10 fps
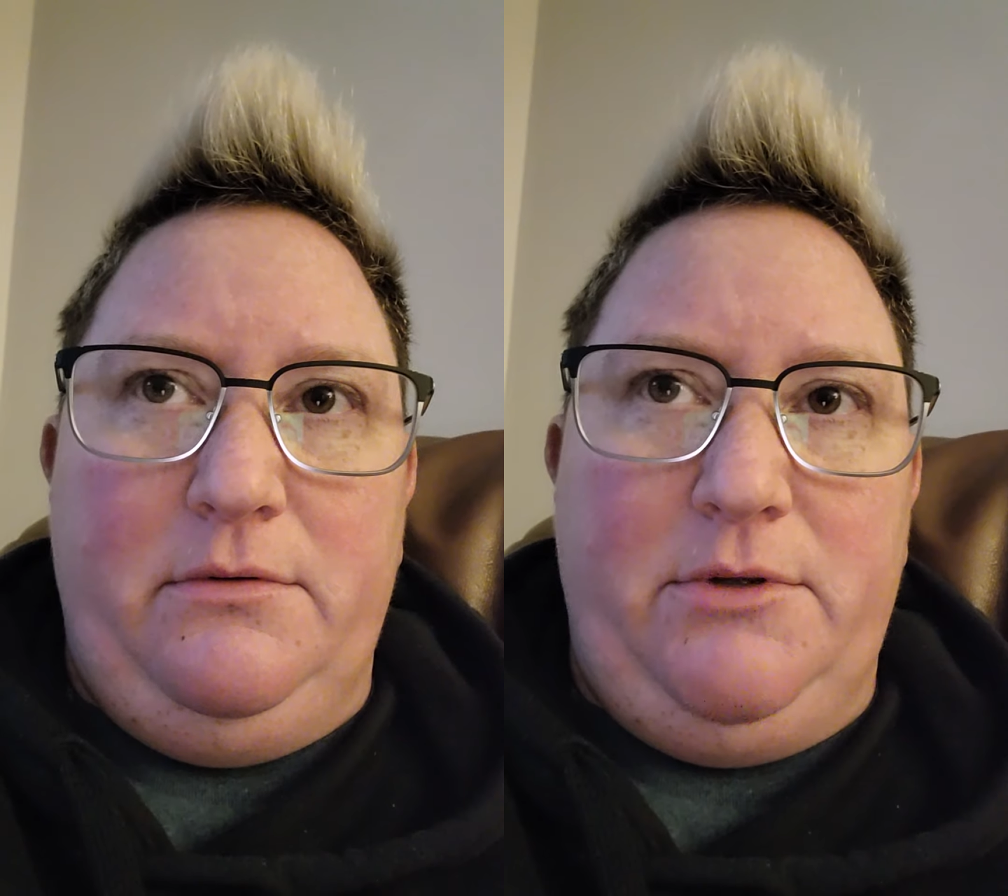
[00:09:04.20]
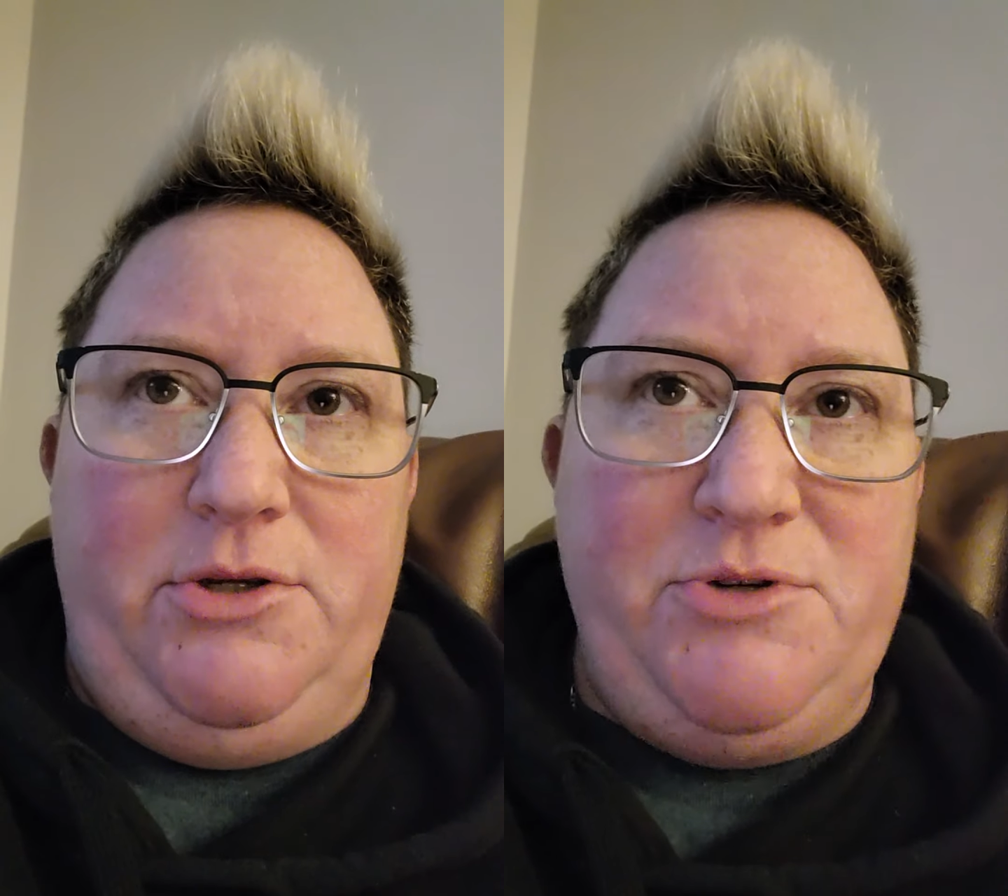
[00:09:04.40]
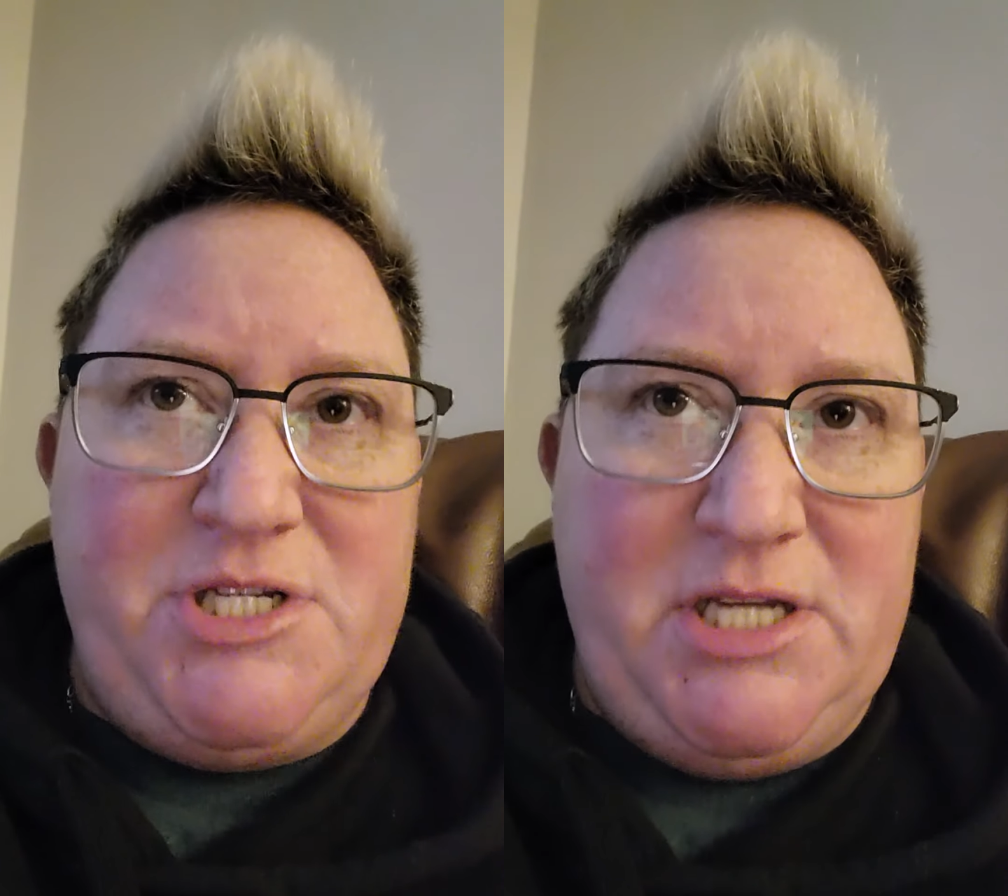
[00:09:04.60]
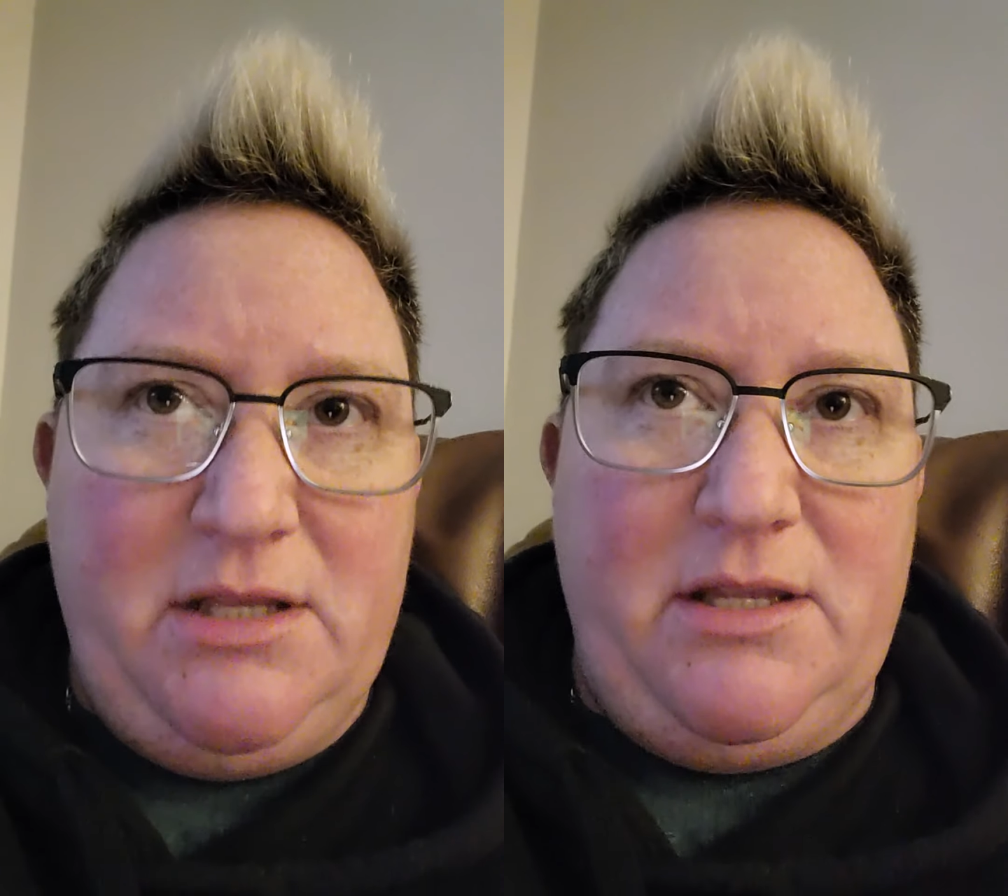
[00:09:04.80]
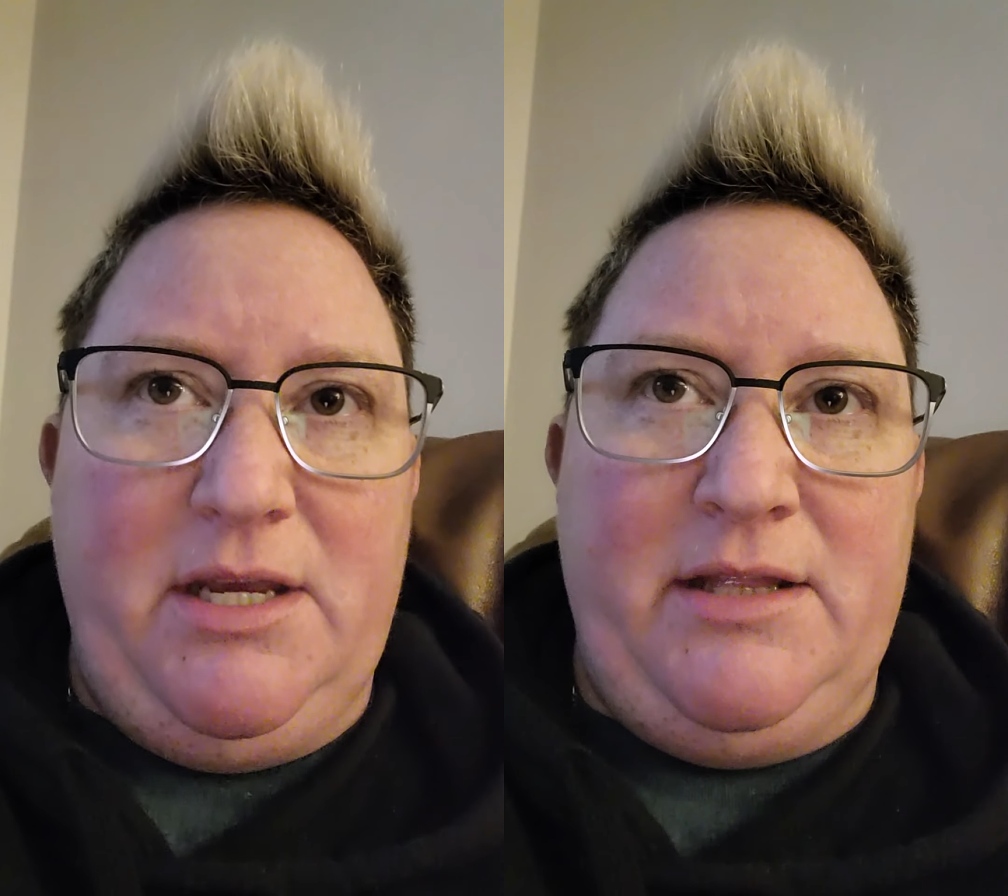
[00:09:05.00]
You
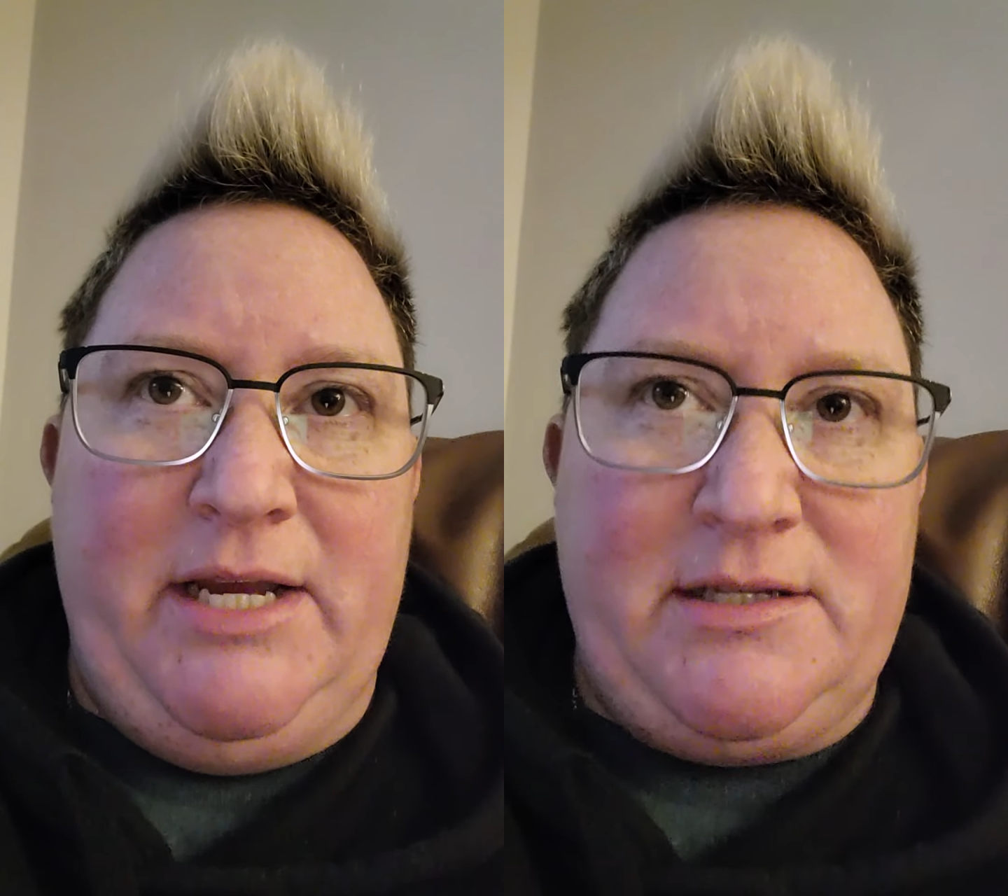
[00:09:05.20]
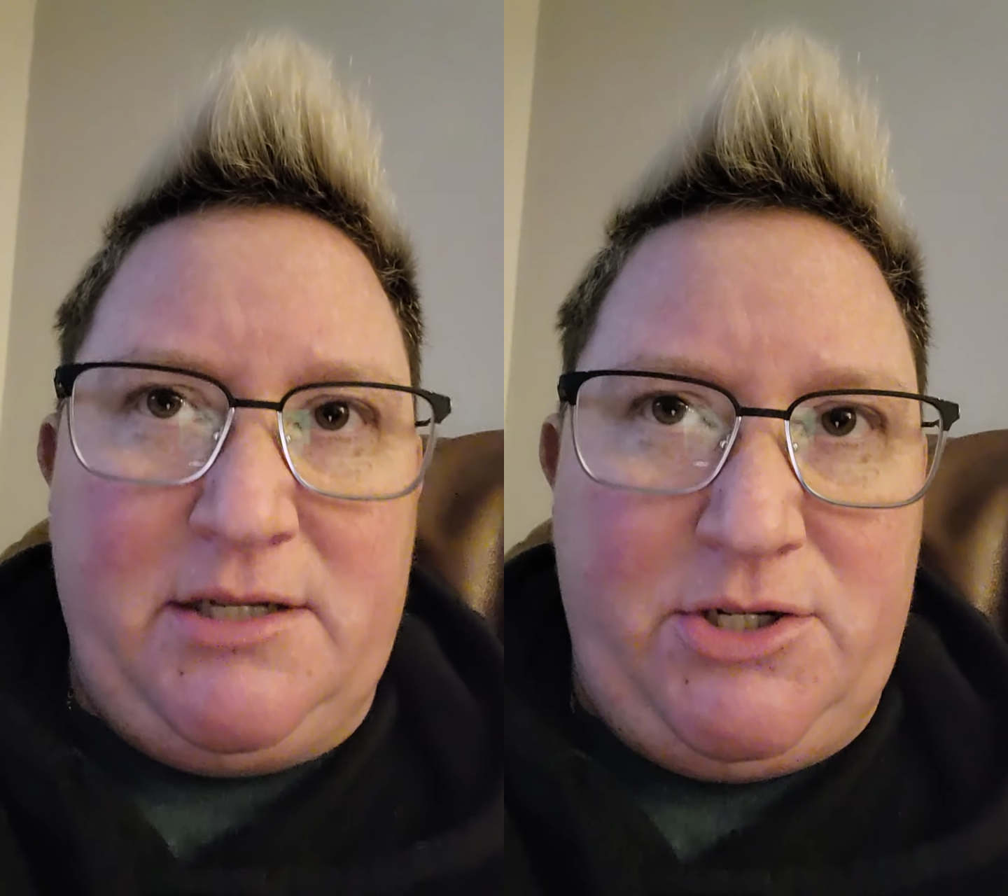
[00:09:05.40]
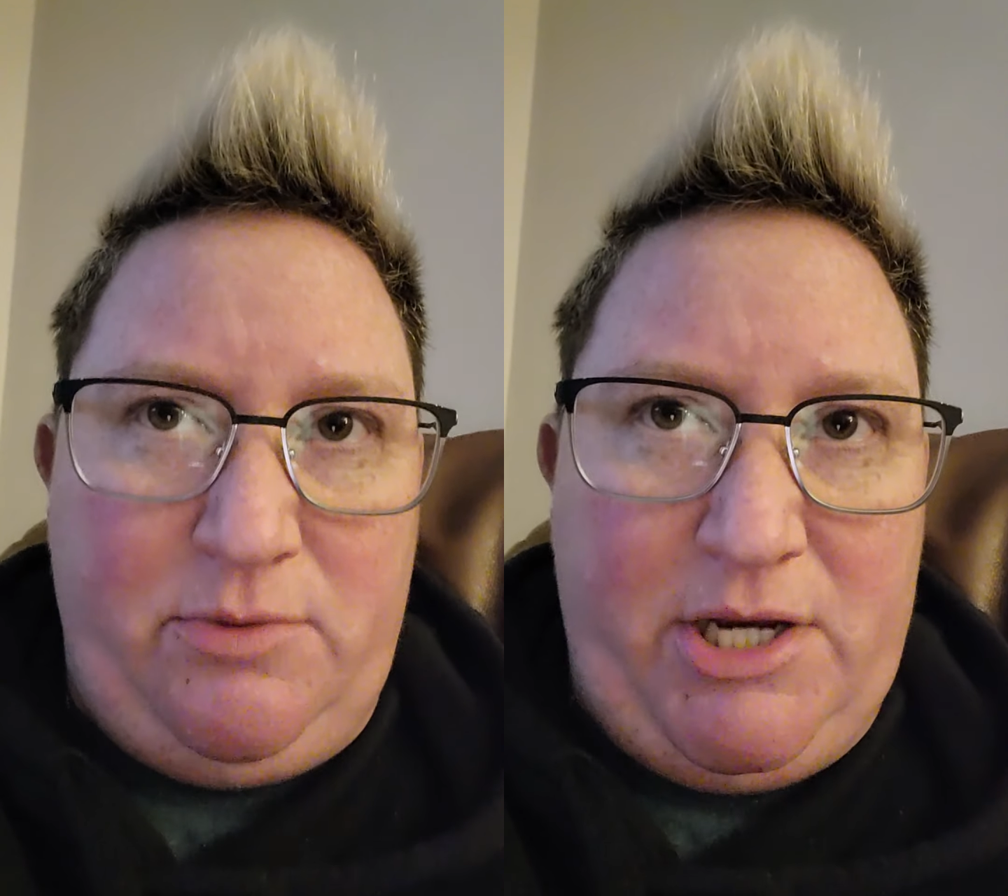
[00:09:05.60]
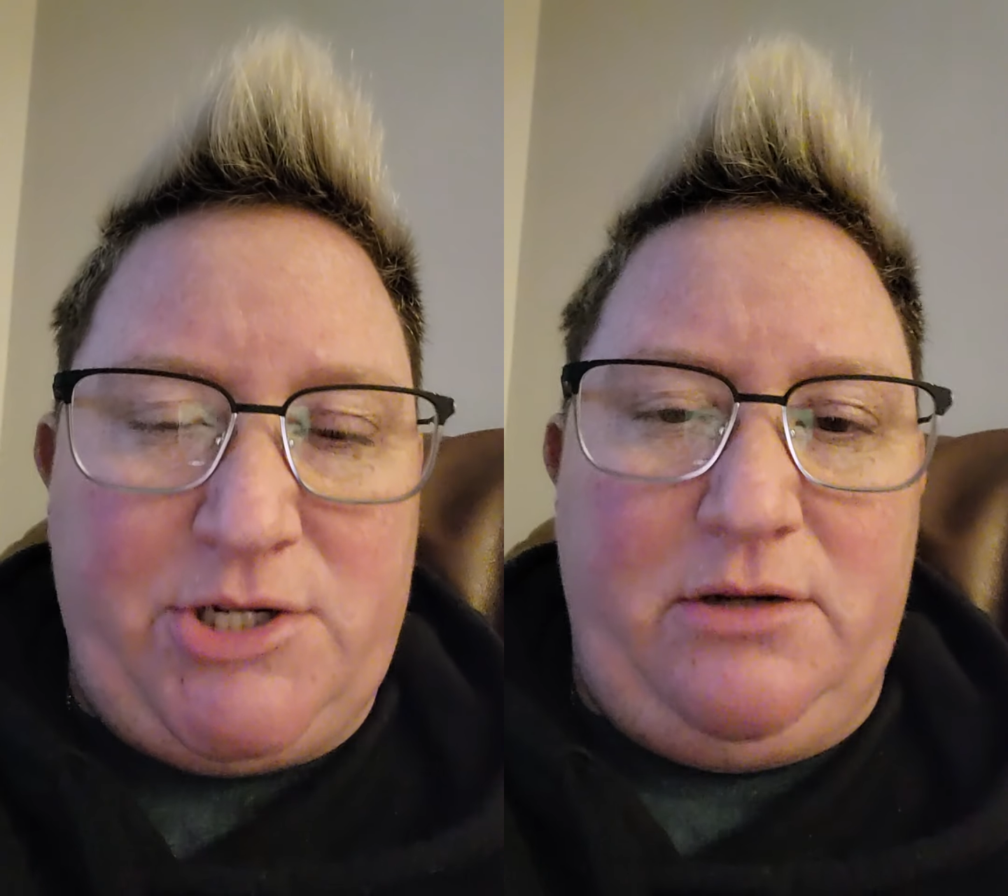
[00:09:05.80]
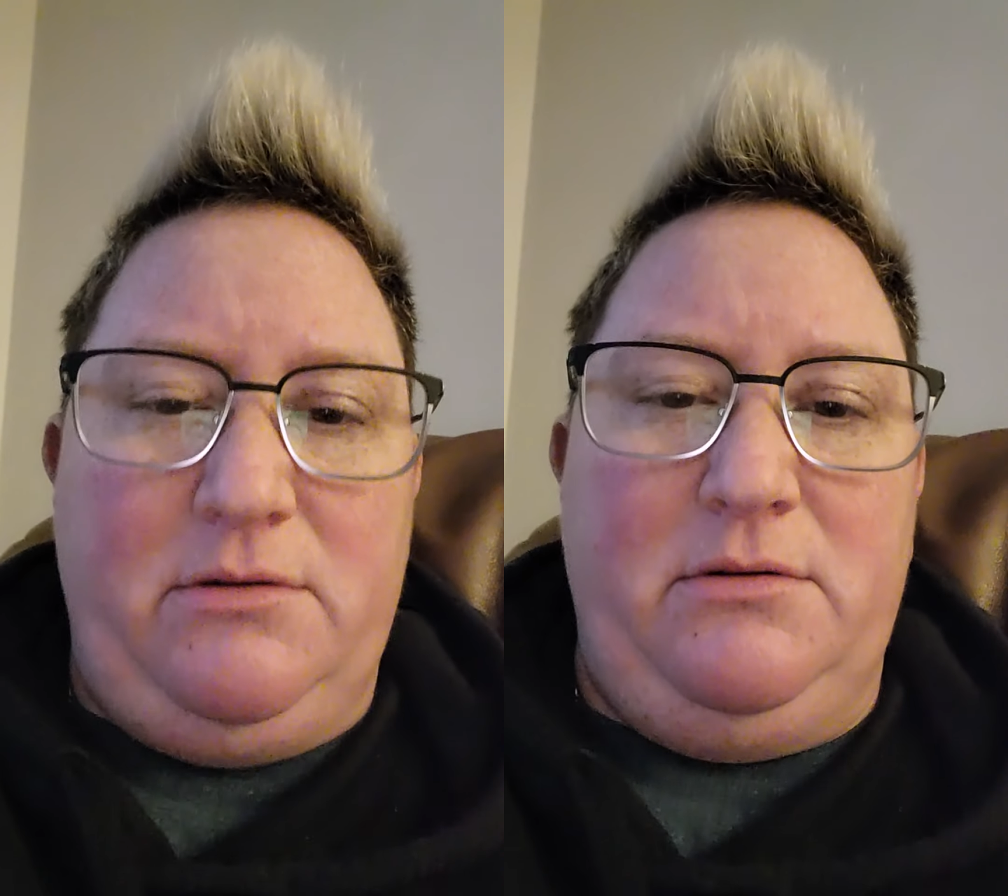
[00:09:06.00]
sit in that
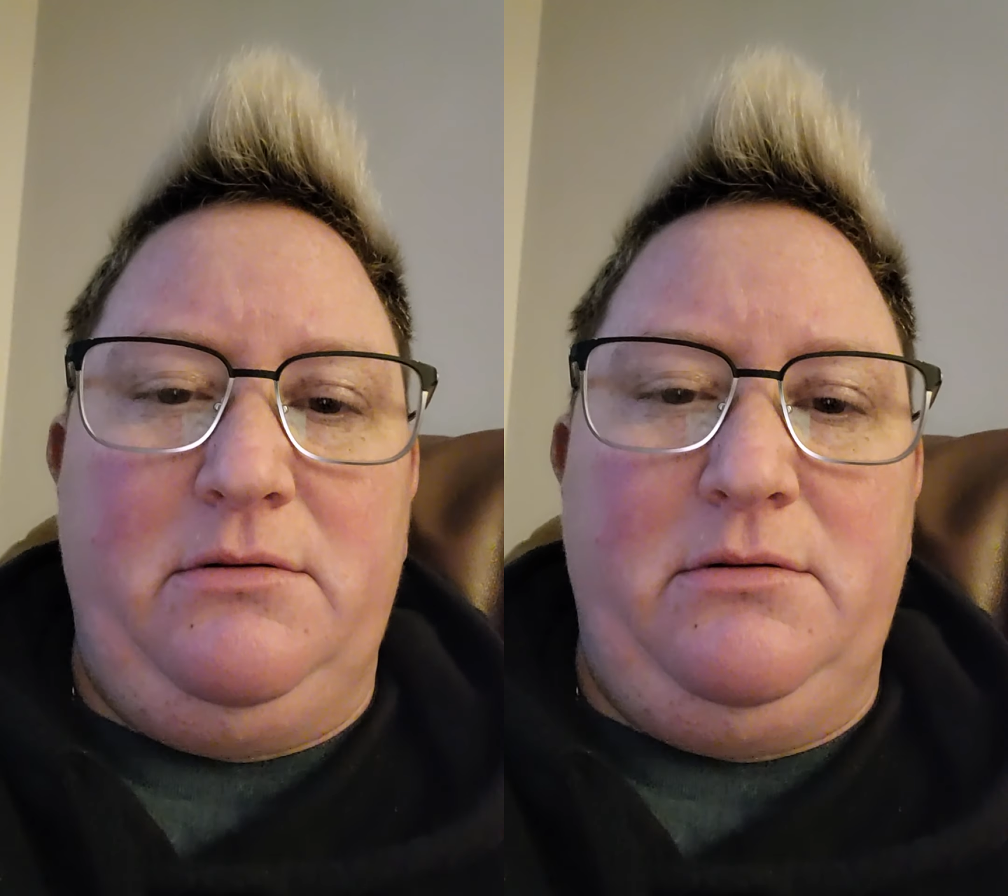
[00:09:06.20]
situation.